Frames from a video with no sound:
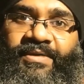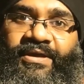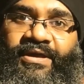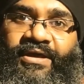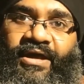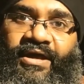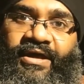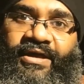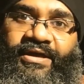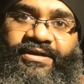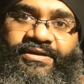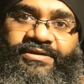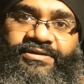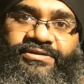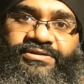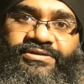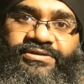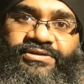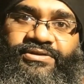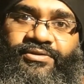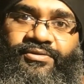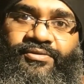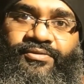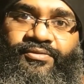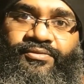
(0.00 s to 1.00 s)
kind
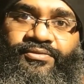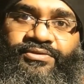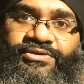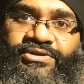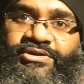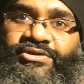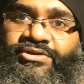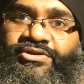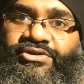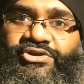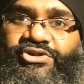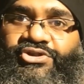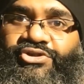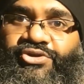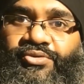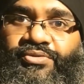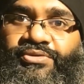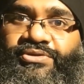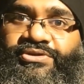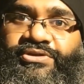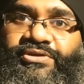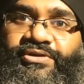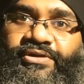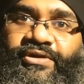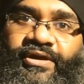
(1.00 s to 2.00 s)
who didn't
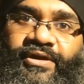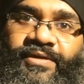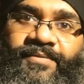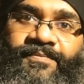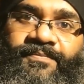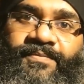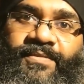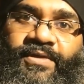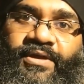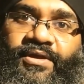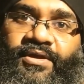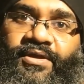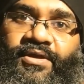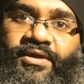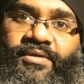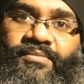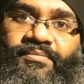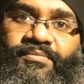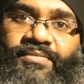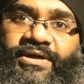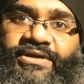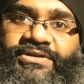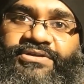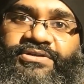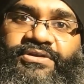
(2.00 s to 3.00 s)
shoulder him,
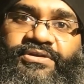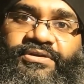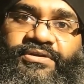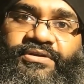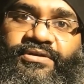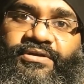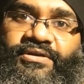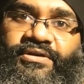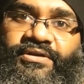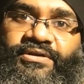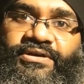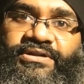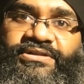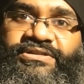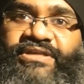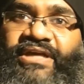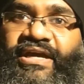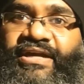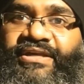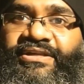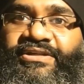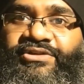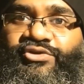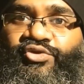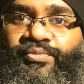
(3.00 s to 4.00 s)
but
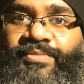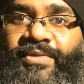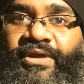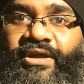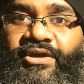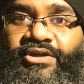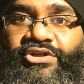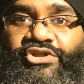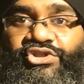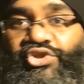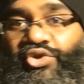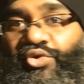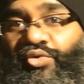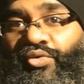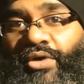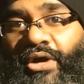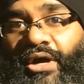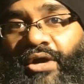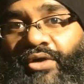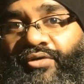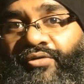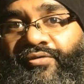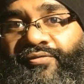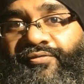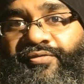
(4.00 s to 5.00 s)
decided to make a joke
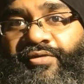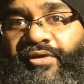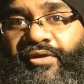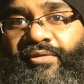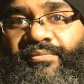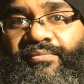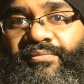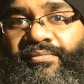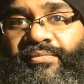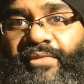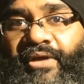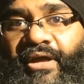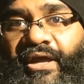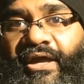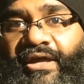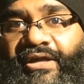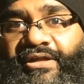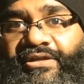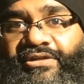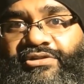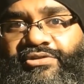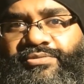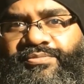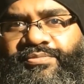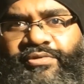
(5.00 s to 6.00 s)
out of him
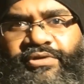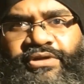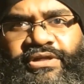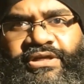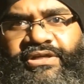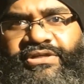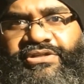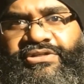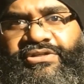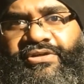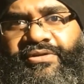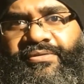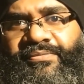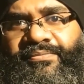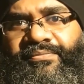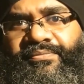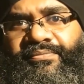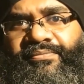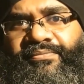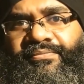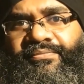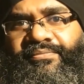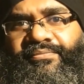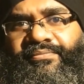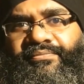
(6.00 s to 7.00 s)
and bullied him.
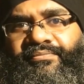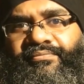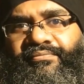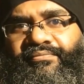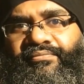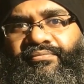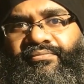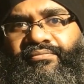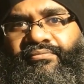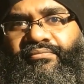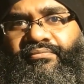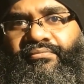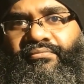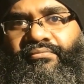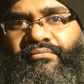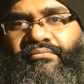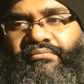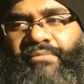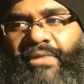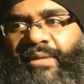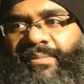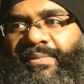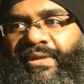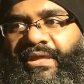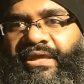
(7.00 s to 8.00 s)

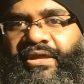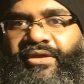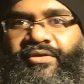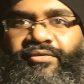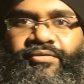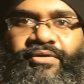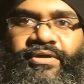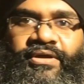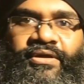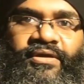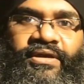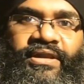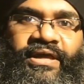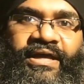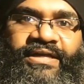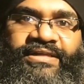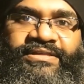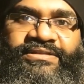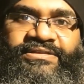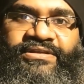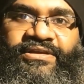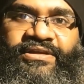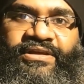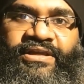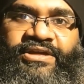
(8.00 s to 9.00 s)
Maybe he
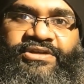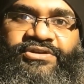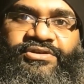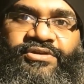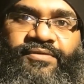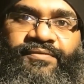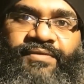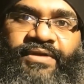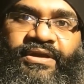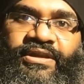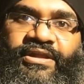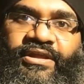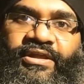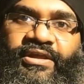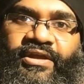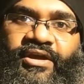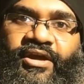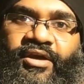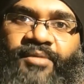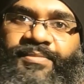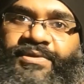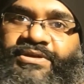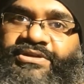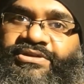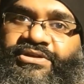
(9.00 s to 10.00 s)
realized later when he
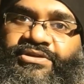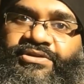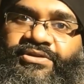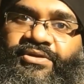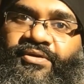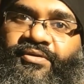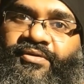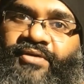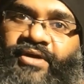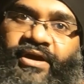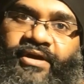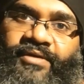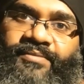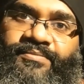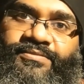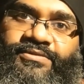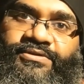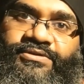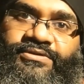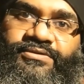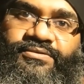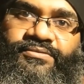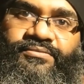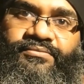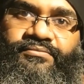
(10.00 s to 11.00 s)
committed the
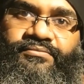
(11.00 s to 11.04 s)
crimes.